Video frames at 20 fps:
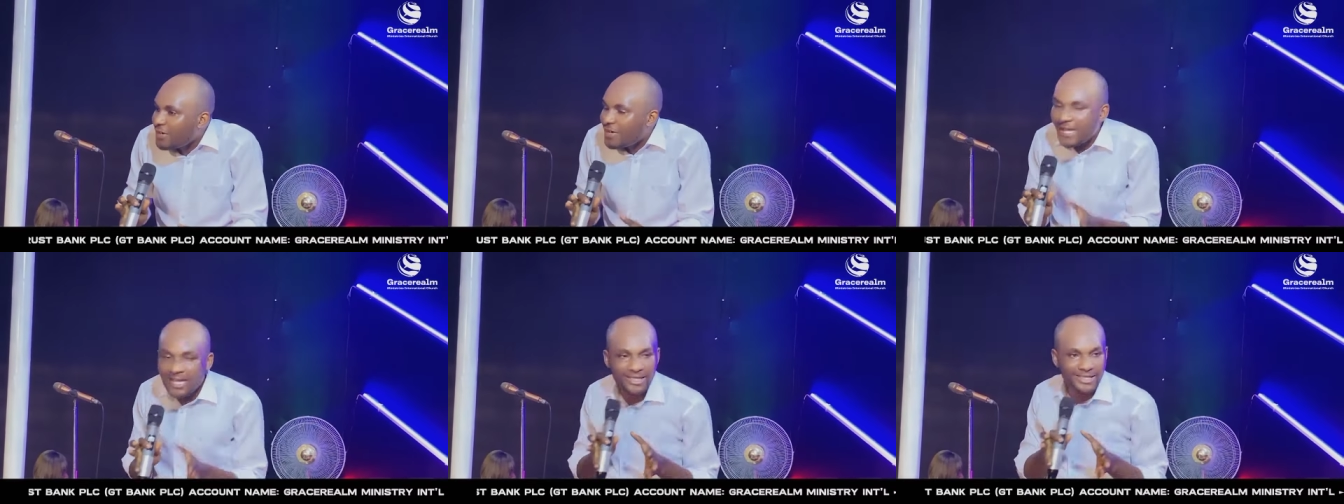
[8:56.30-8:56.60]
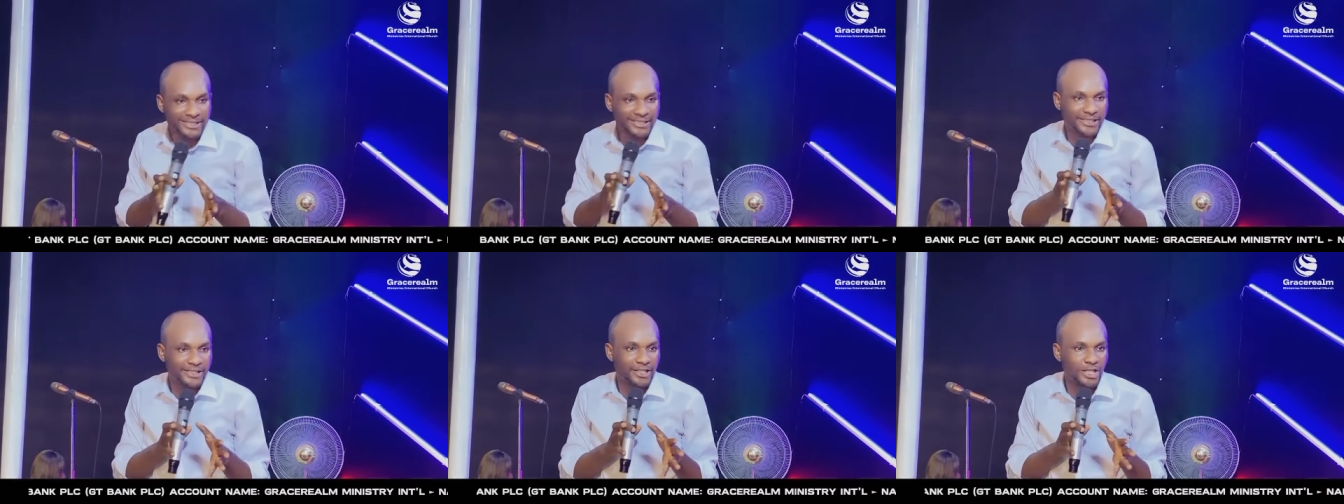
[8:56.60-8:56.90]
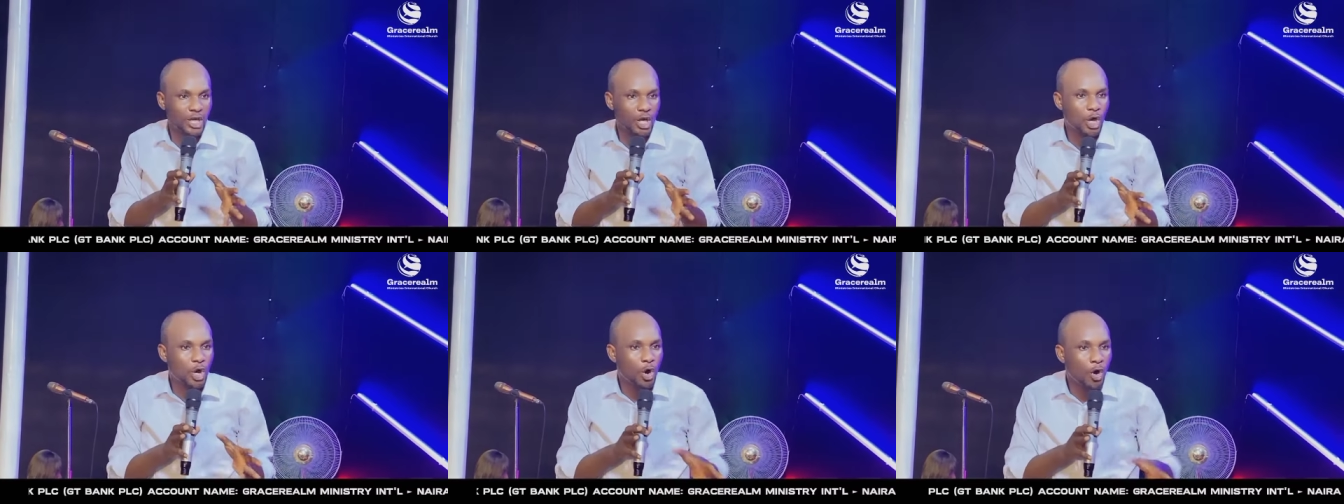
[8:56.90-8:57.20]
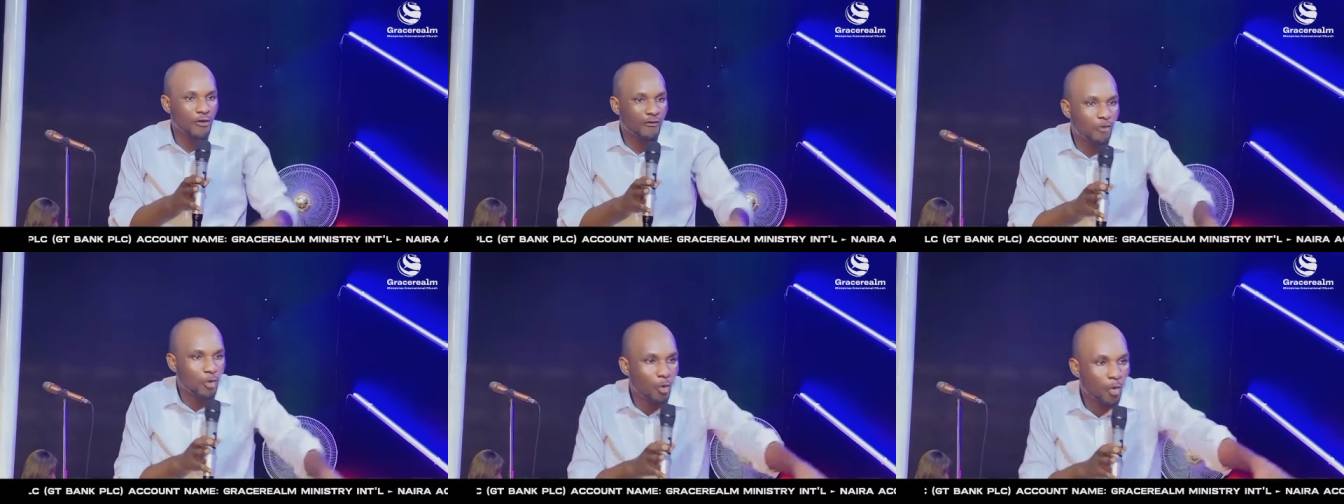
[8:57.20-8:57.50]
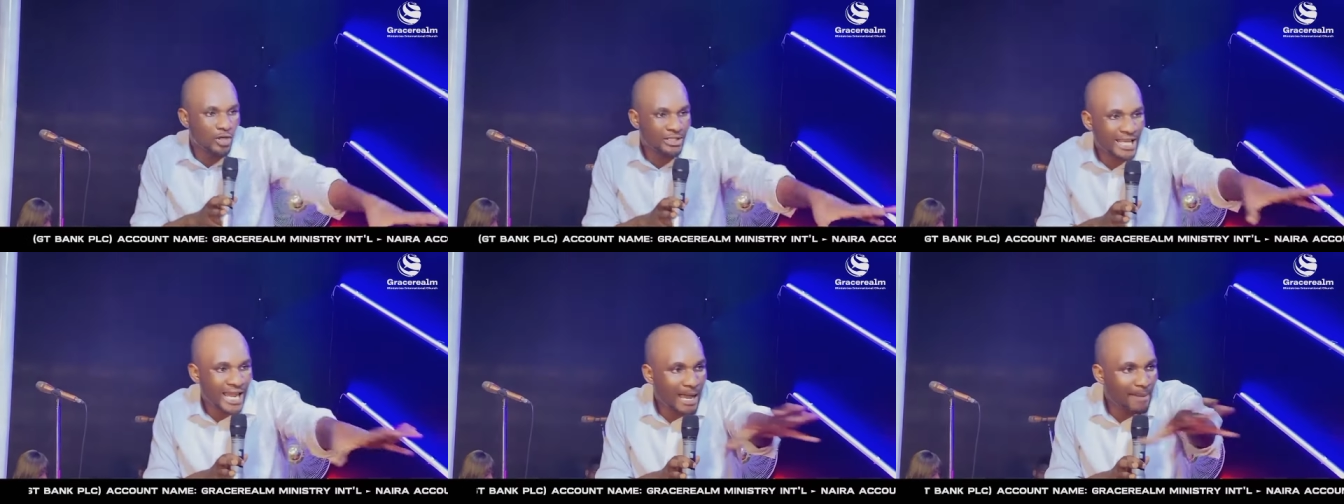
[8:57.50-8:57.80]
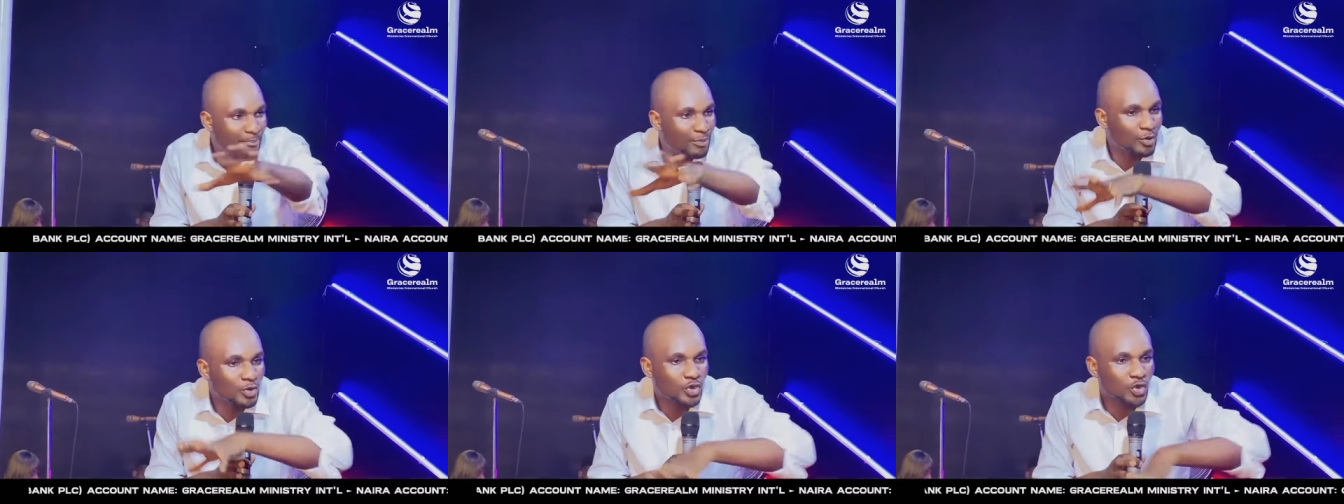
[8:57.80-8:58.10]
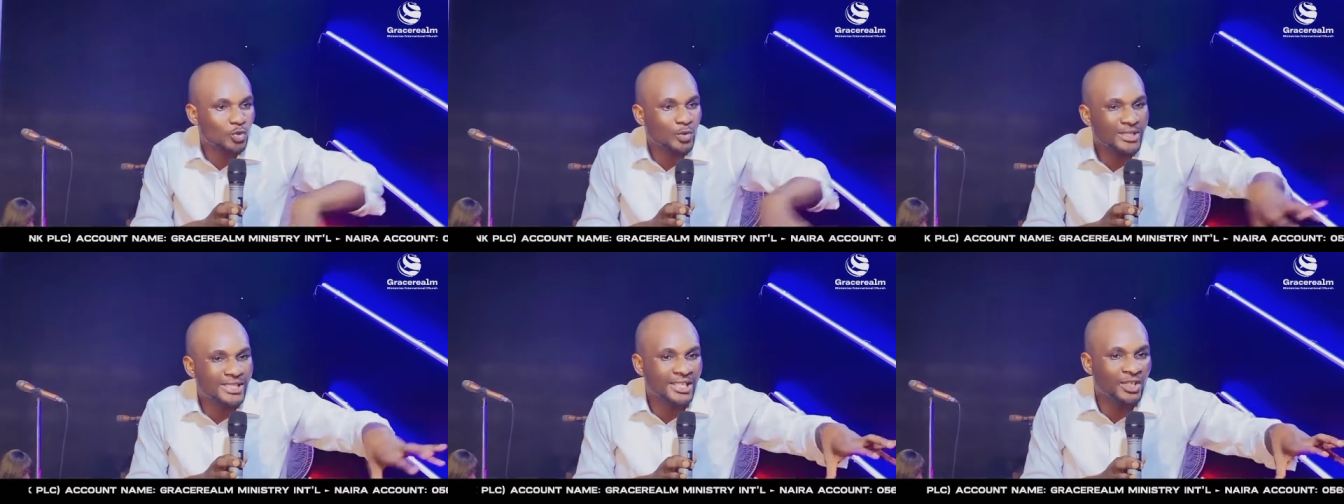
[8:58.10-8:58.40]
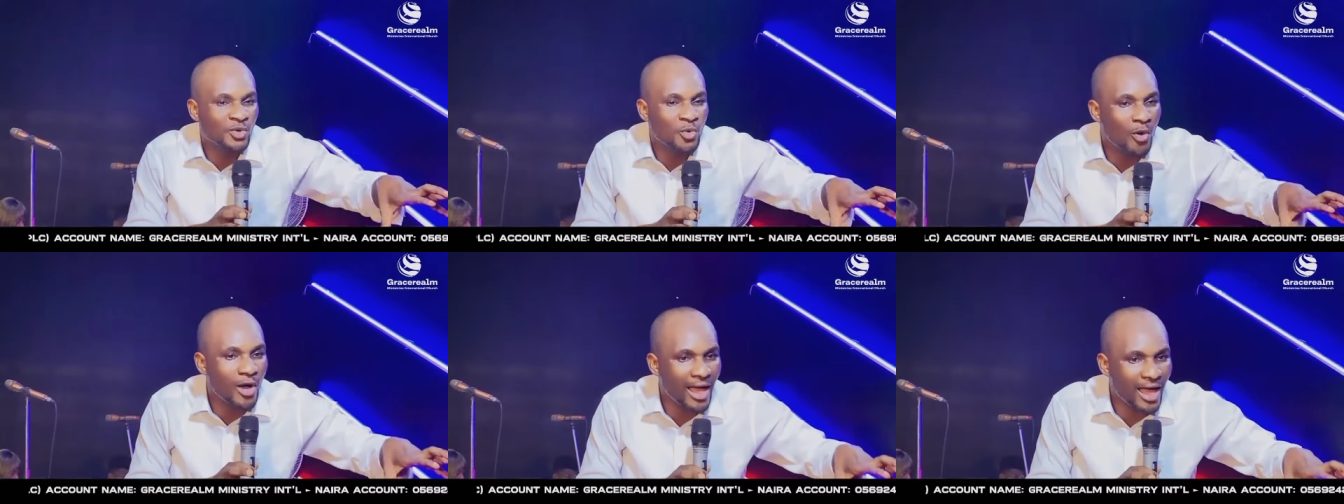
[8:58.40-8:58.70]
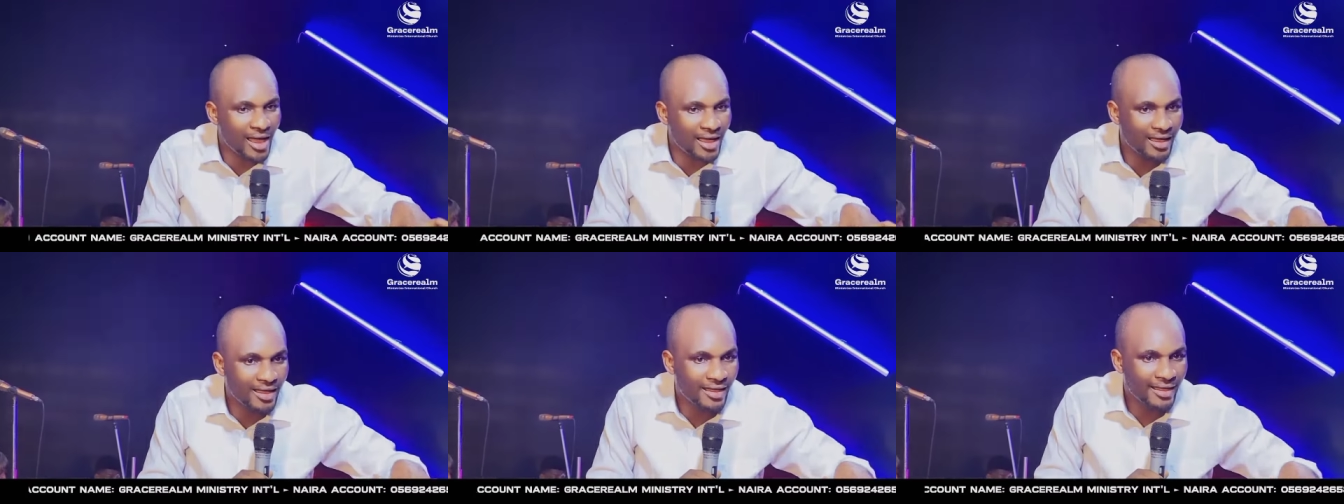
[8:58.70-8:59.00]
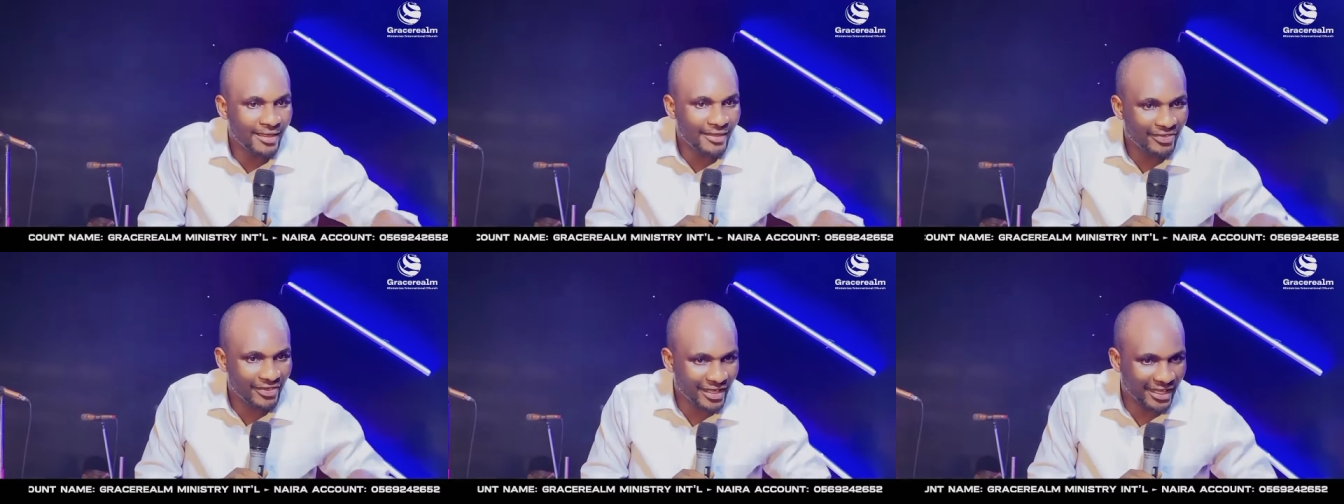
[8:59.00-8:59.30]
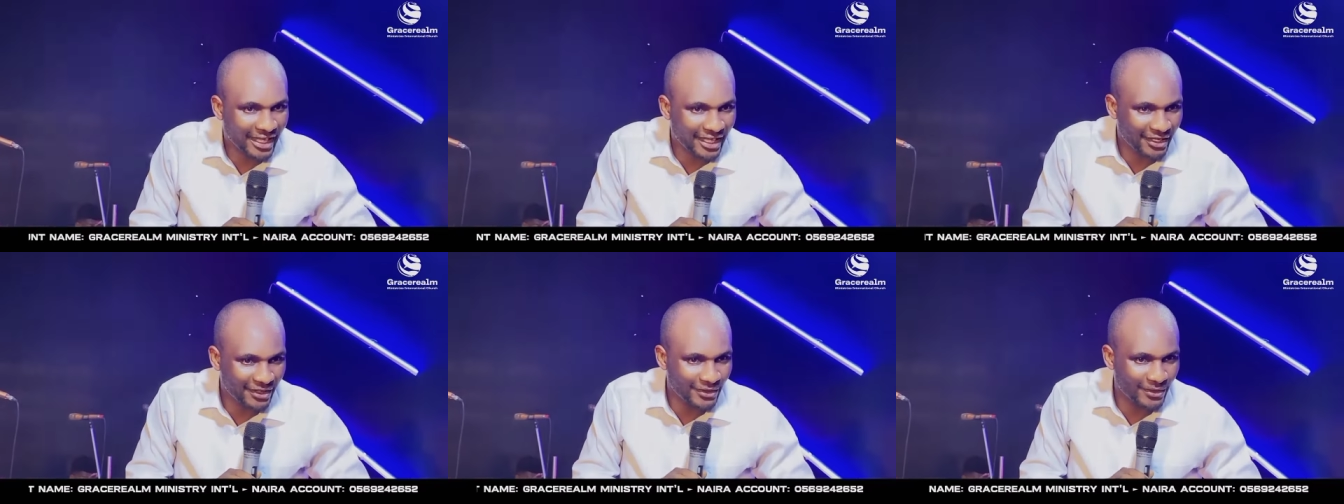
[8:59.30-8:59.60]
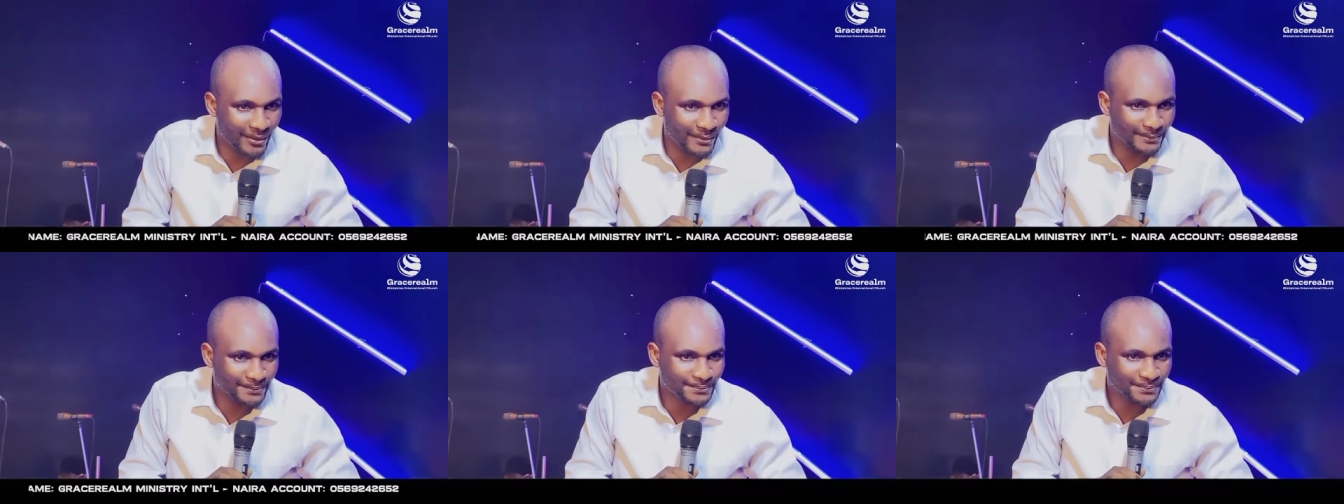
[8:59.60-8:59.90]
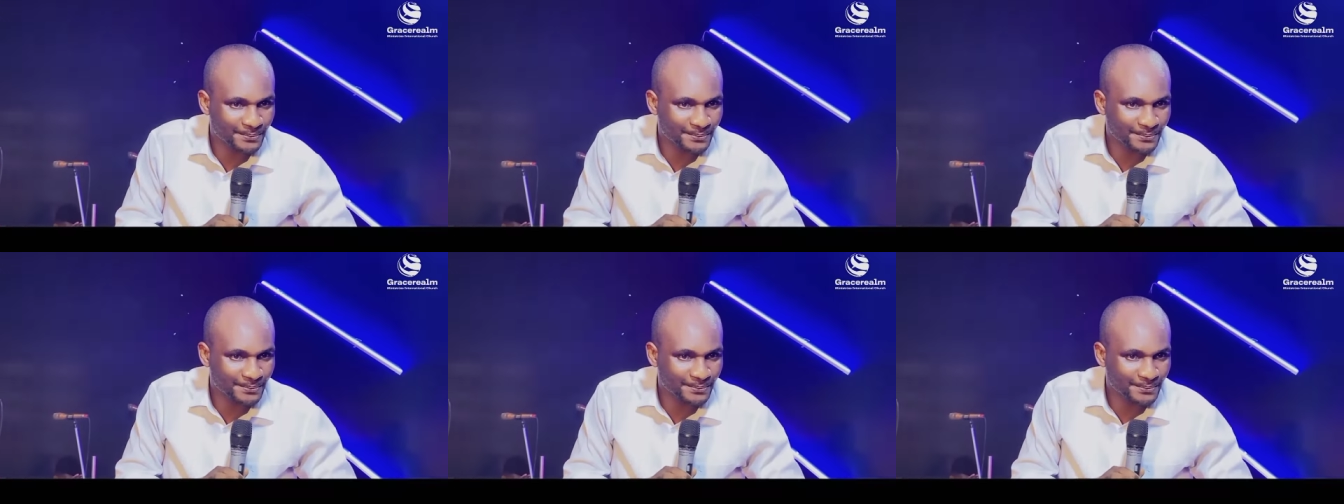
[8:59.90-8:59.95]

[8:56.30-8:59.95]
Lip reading: reality of what happens within where? The kingdom.